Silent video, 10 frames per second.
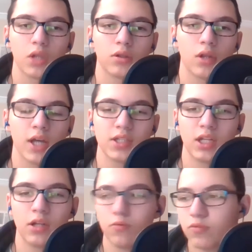lost
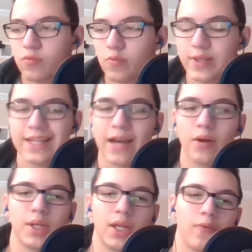in a
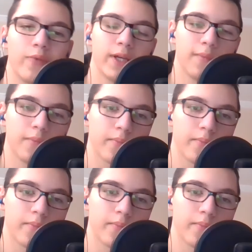resounding way